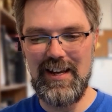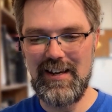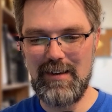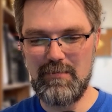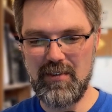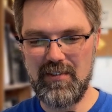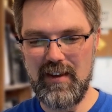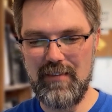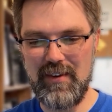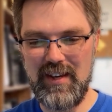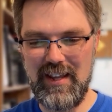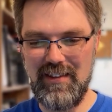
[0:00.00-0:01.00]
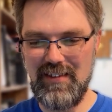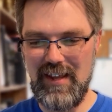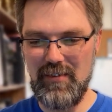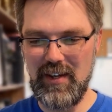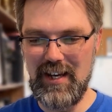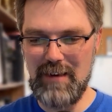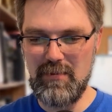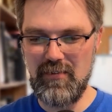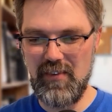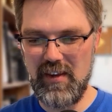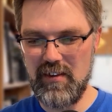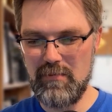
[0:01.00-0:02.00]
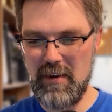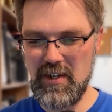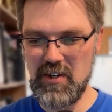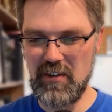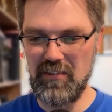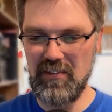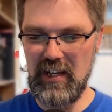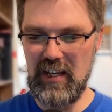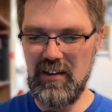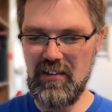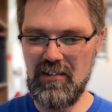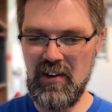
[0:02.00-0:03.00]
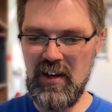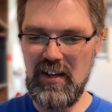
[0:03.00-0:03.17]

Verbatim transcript: Number seven is David Copperfield by Charles Dickens.